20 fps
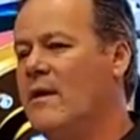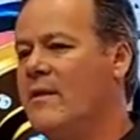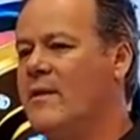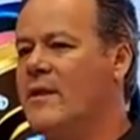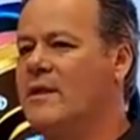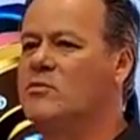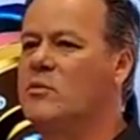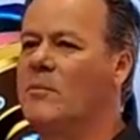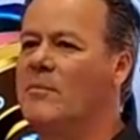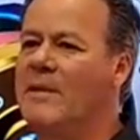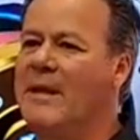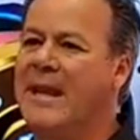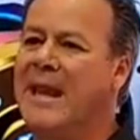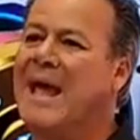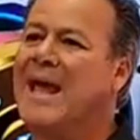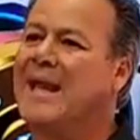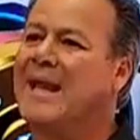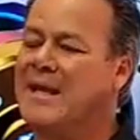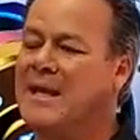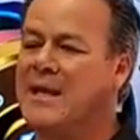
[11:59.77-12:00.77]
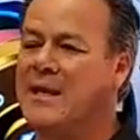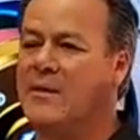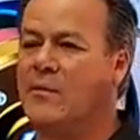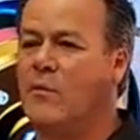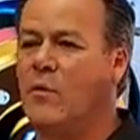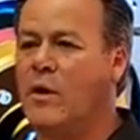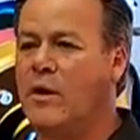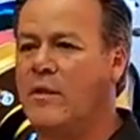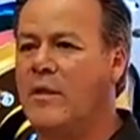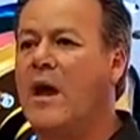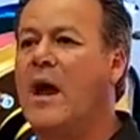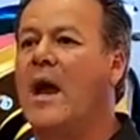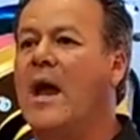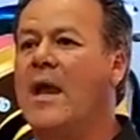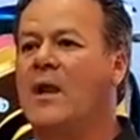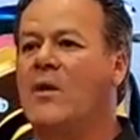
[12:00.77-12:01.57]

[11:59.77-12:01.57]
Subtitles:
This would be like getting one of the high